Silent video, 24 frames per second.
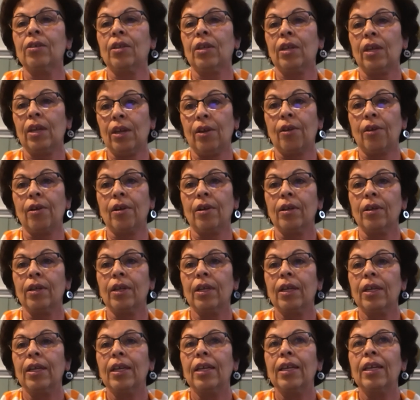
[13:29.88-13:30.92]
here,
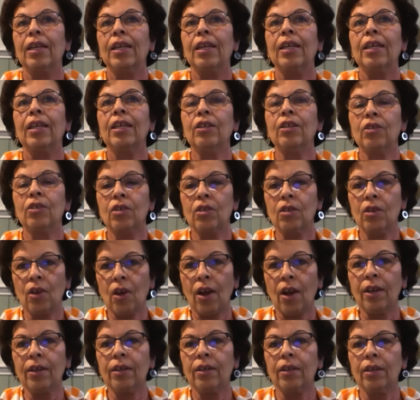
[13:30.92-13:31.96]
he's
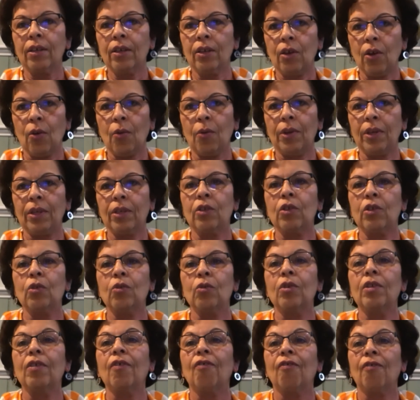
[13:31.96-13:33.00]
not going
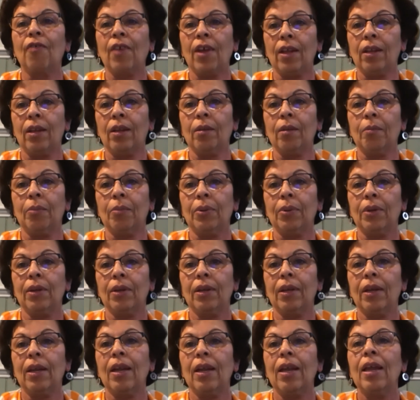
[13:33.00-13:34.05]
to develop
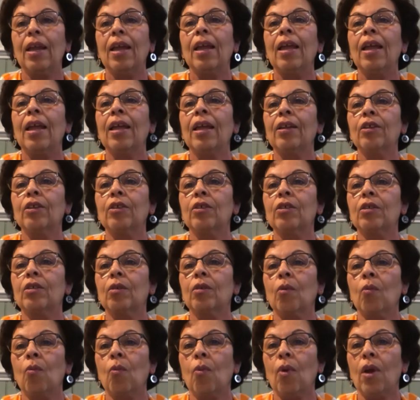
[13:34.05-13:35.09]
as
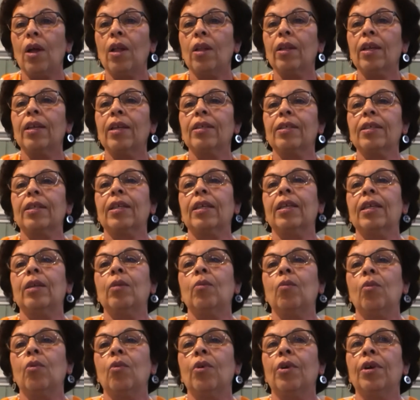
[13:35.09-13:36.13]
well as
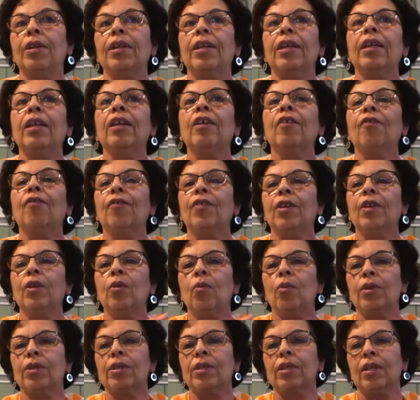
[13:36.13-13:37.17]
he would if he
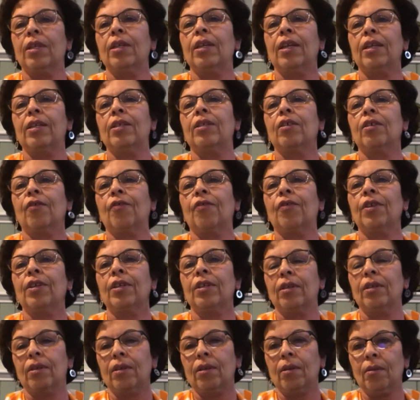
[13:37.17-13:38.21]
was in a
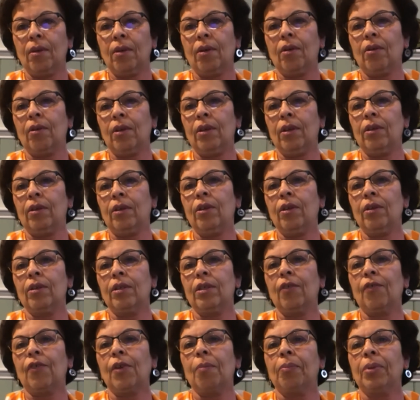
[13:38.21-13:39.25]
different
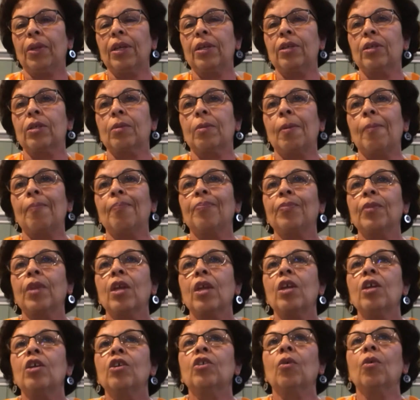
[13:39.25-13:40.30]
placement.
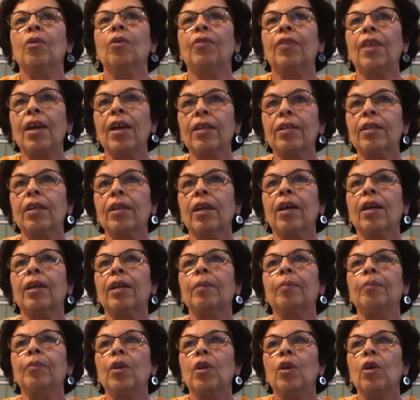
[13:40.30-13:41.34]
So at that
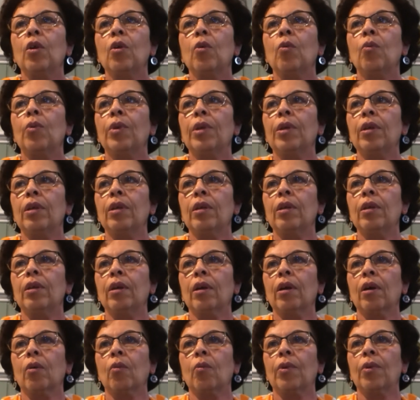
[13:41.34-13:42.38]
time, we
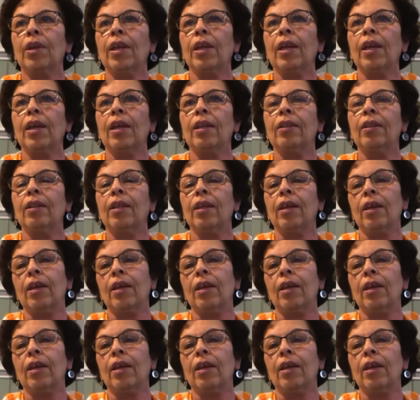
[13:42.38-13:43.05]
went ahead and